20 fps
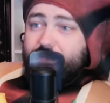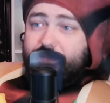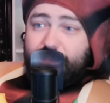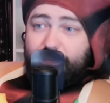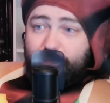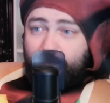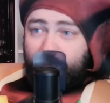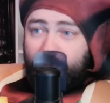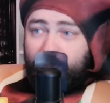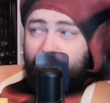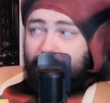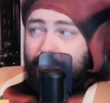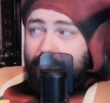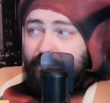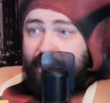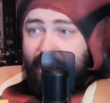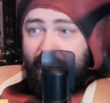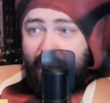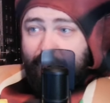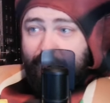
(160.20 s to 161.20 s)
sperm
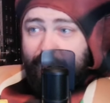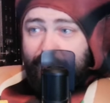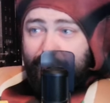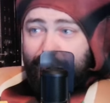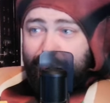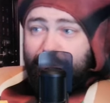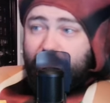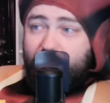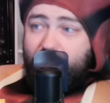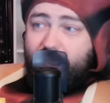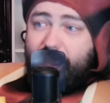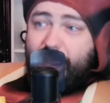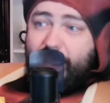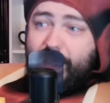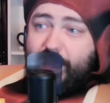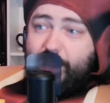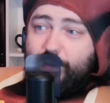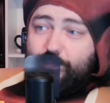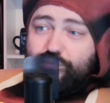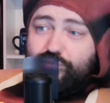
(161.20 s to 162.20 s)
damage,
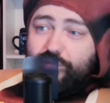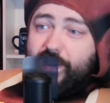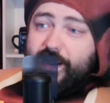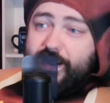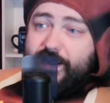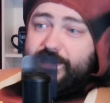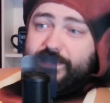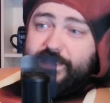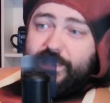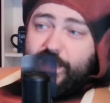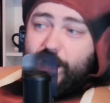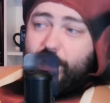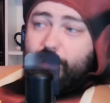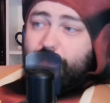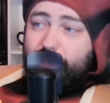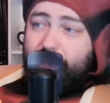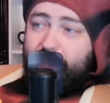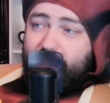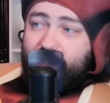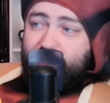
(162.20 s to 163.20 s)
and pregnancy
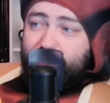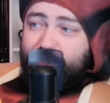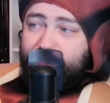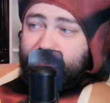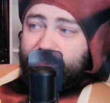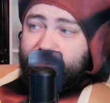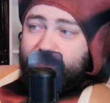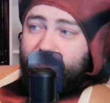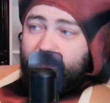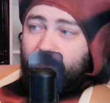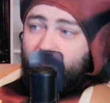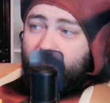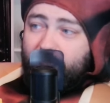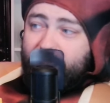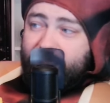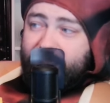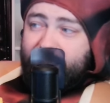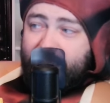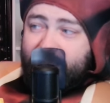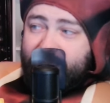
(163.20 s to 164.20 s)
complications
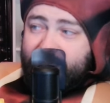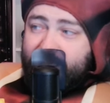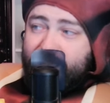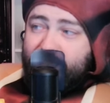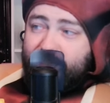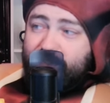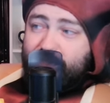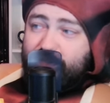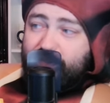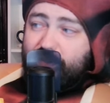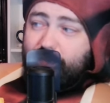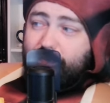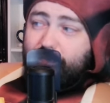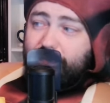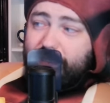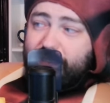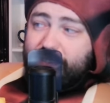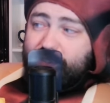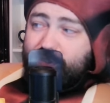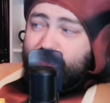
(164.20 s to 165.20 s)
get into the
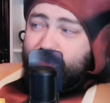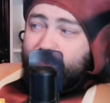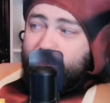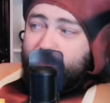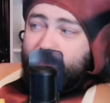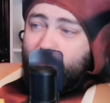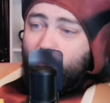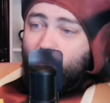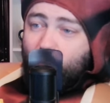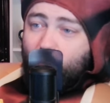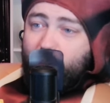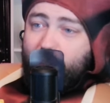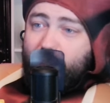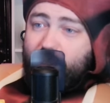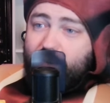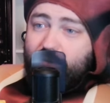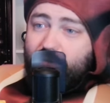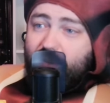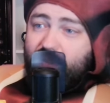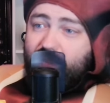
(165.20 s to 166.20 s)
bloodstream
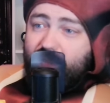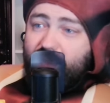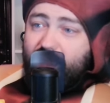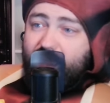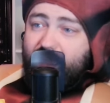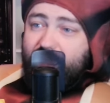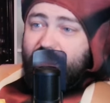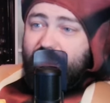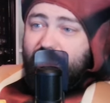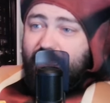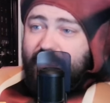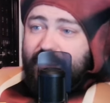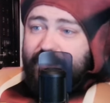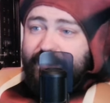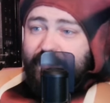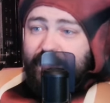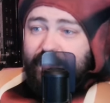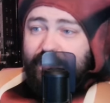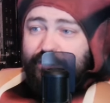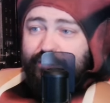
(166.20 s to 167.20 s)
where they
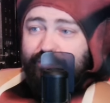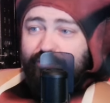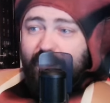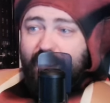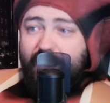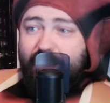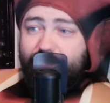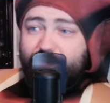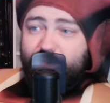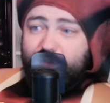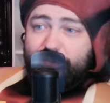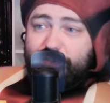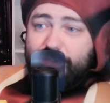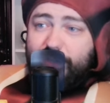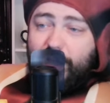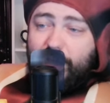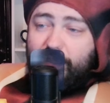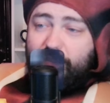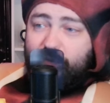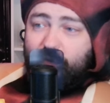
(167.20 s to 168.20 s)
can travel to
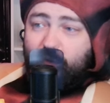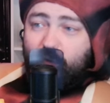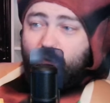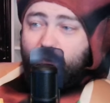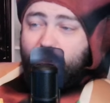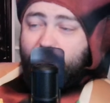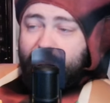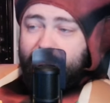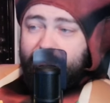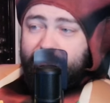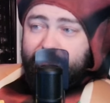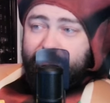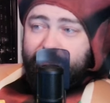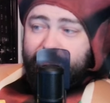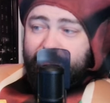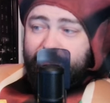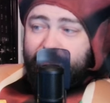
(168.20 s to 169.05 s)
other organs.